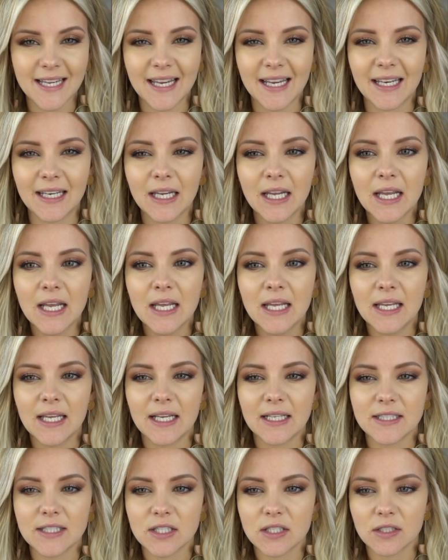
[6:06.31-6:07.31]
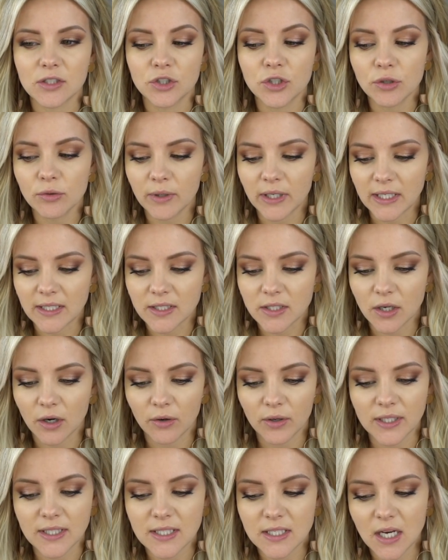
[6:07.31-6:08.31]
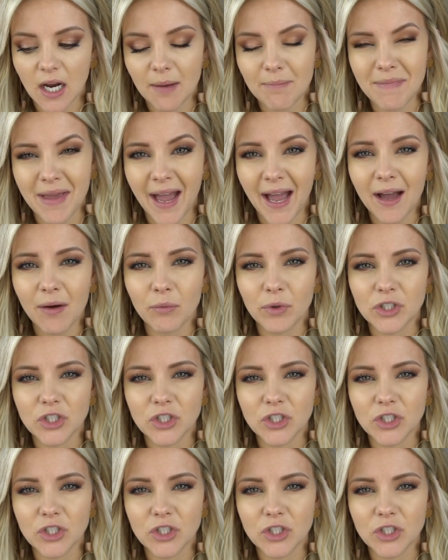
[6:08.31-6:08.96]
And it's dewy, so it's not matte,